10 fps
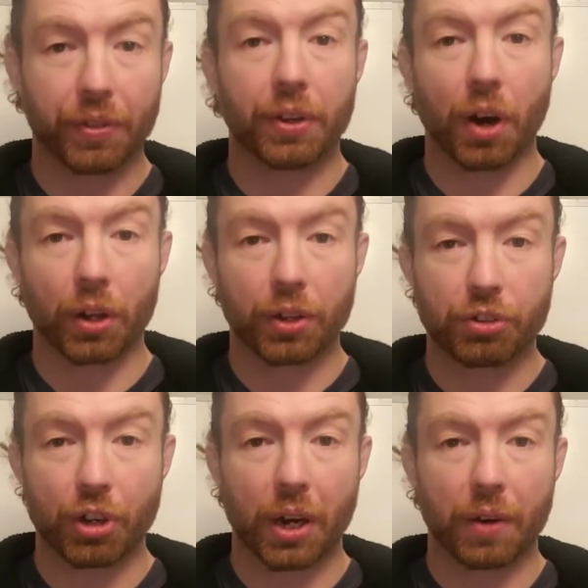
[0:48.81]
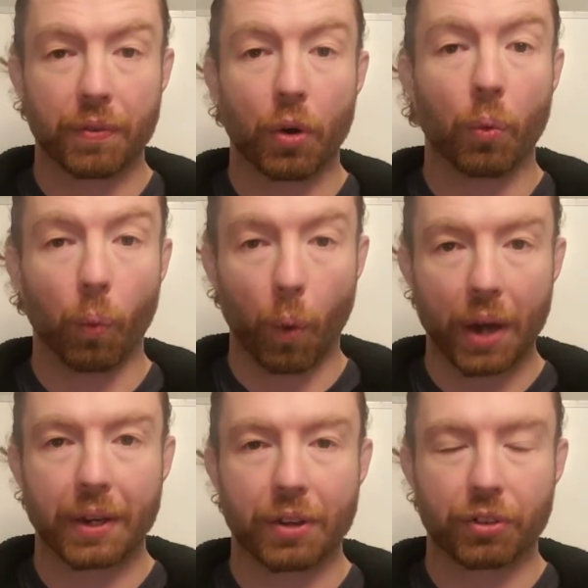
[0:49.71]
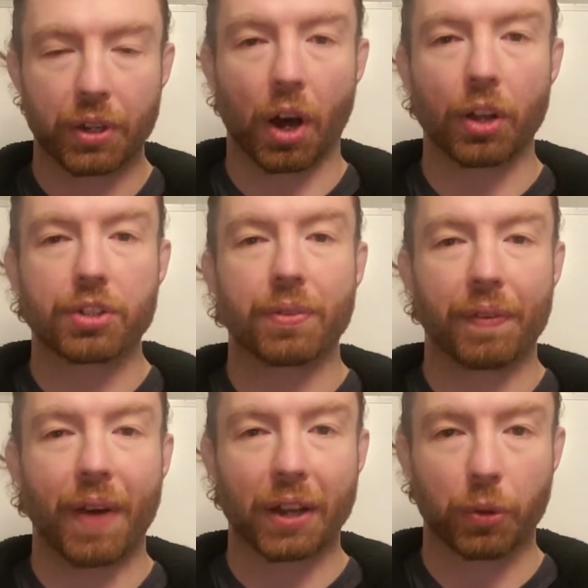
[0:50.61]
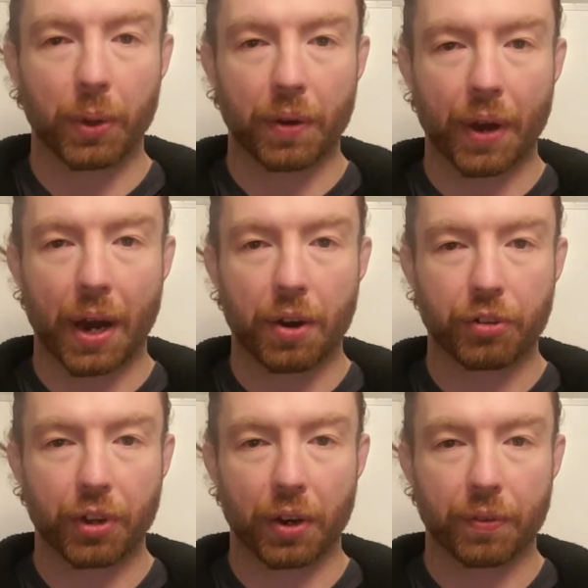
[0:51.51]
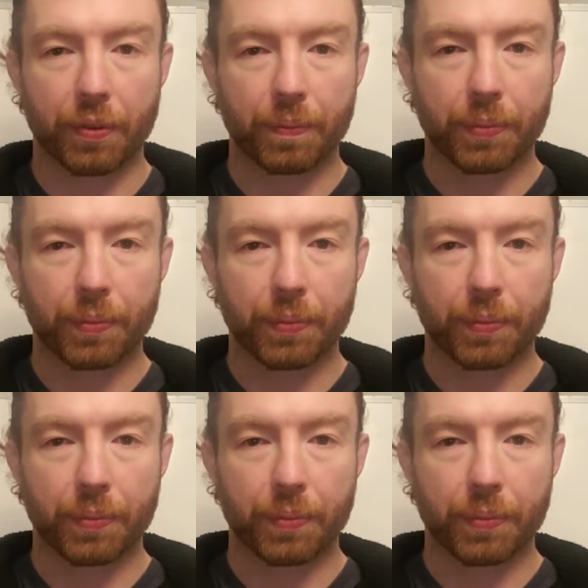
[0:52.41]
the knowledge of oneness, the knowledge of the fact that we are the higher self.